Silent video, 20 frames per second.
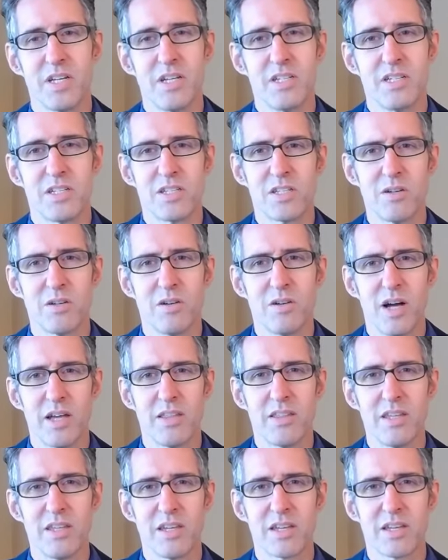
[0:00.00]
so I
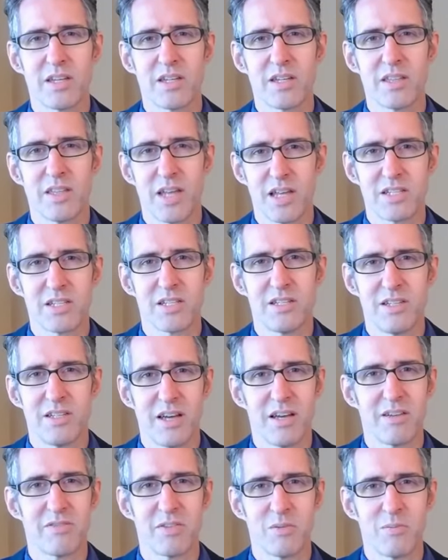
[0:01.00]
think that's
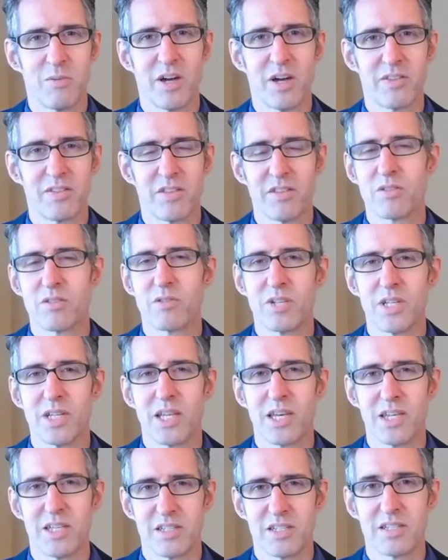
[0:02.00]
enough about the three
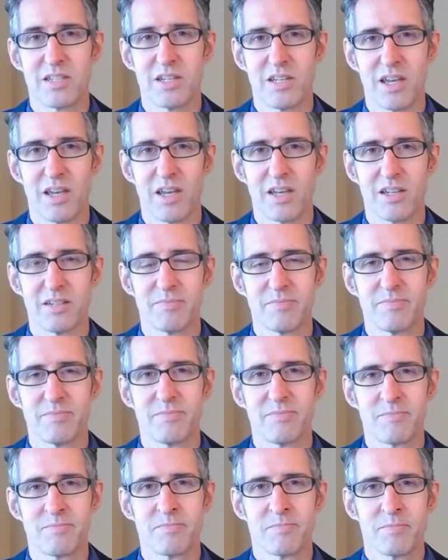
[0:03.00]
lights today.
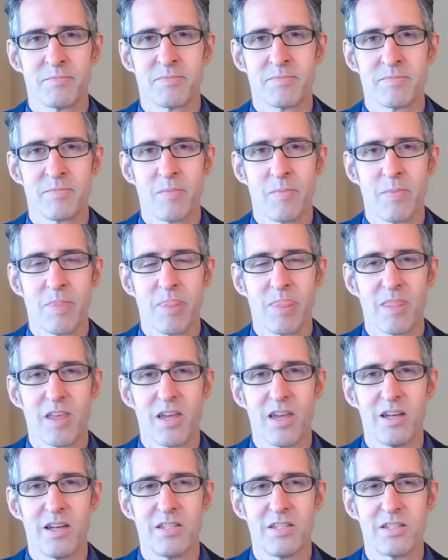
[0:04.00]

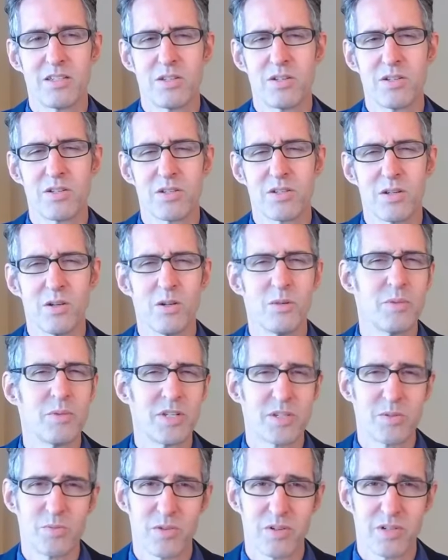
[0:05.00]
And there's so
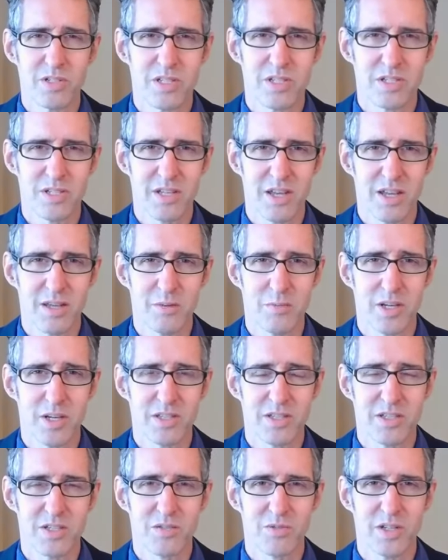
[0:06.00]
much more to say about
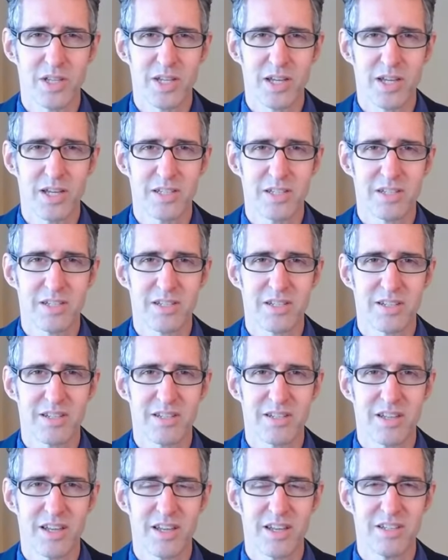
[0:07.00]
these three lights.
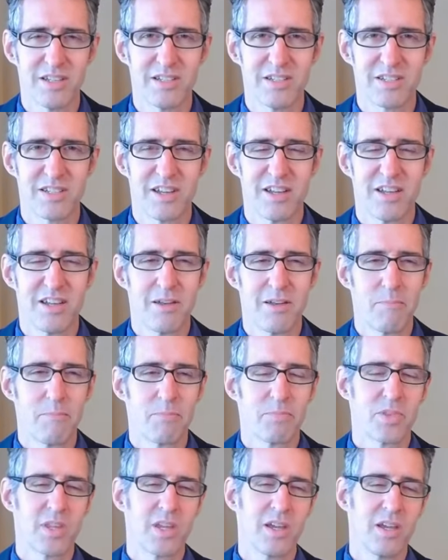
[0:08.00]
And
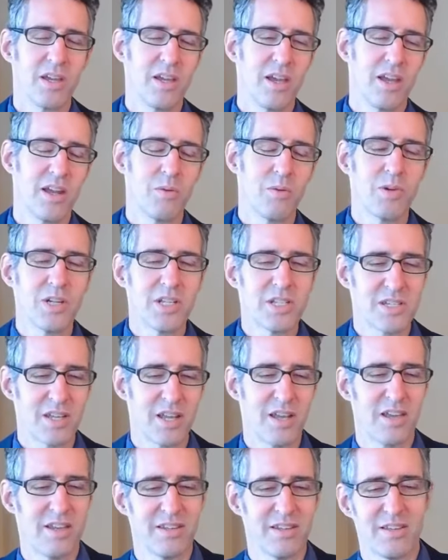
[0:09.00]
and I want to
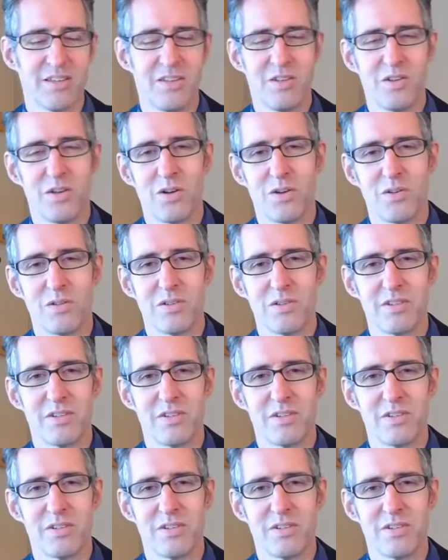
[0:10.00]
say, you know,